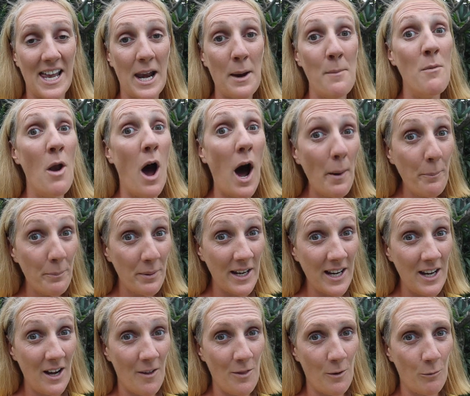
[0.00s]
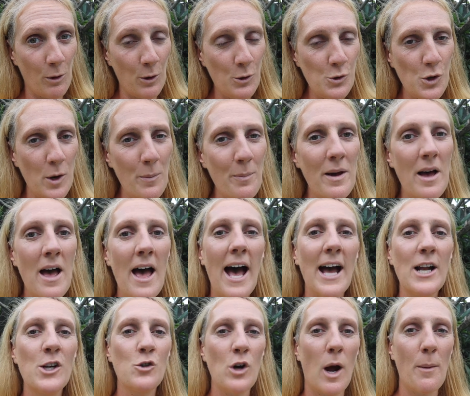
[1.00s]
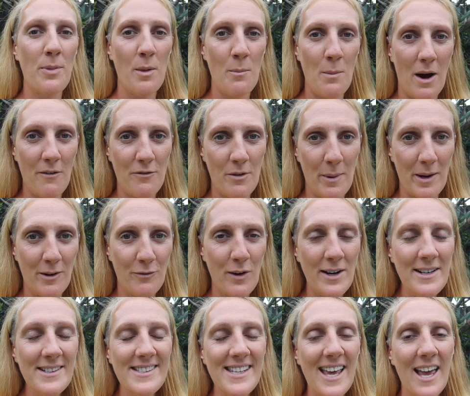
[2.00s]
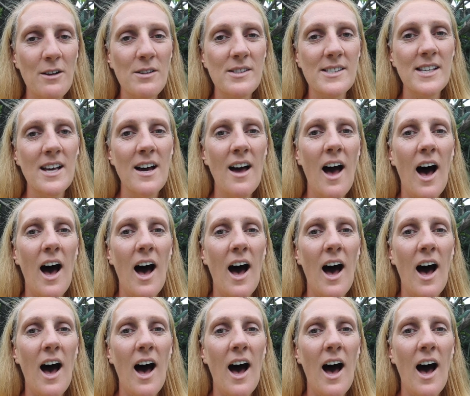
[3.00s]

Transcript: that I'm not bringing on the road trip and drop them off at my friend's house.